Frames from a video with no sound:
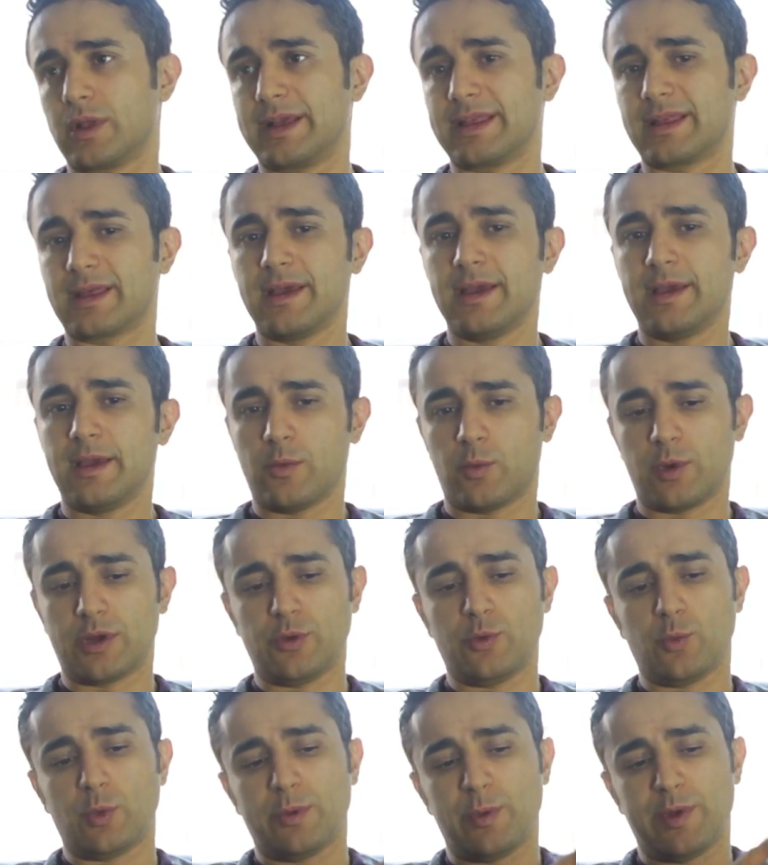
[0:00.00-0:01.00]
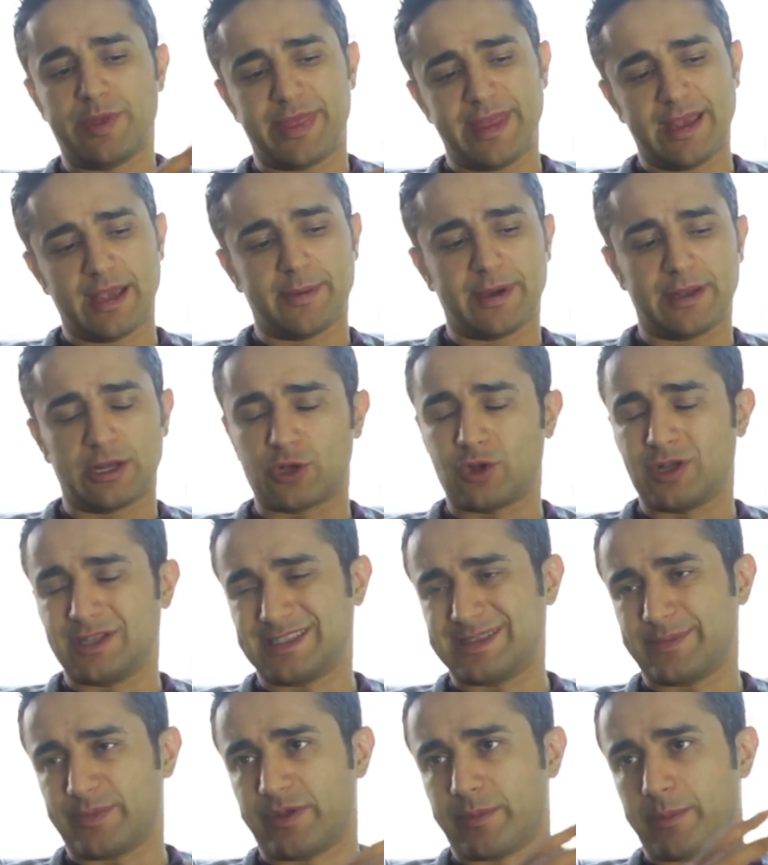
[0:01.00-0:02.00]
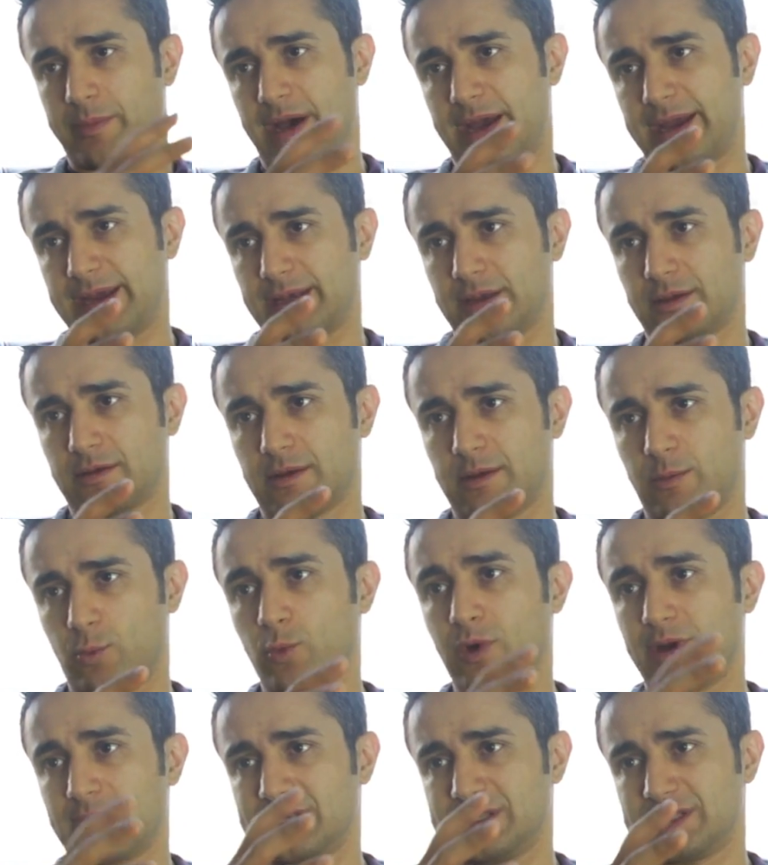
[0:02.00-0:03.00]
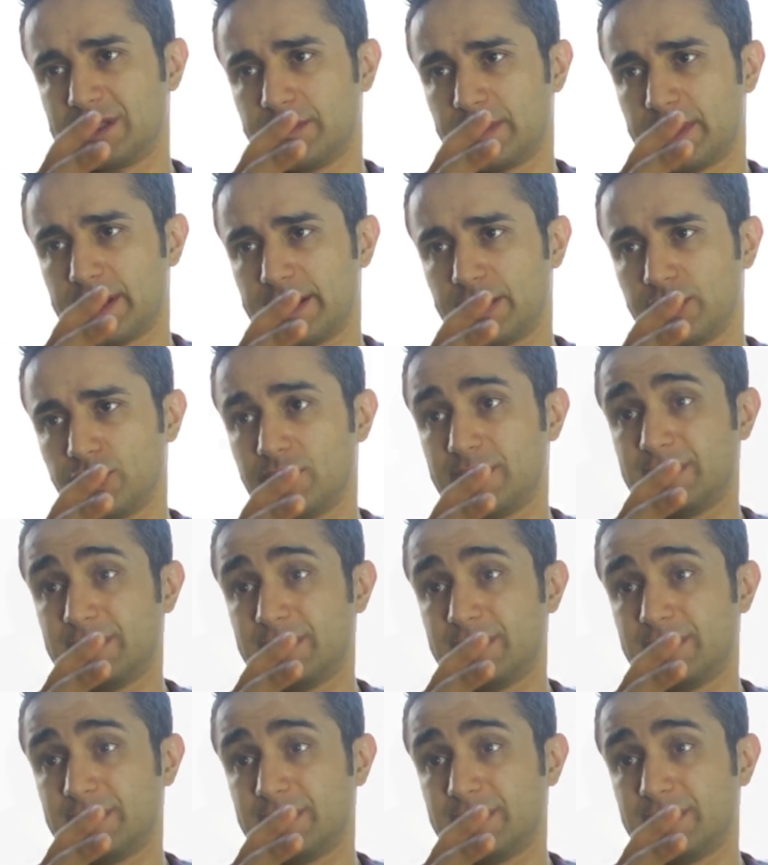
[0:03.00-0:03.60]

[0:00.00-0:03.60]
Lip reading: like when we think about the concept of the mind and what is the mind,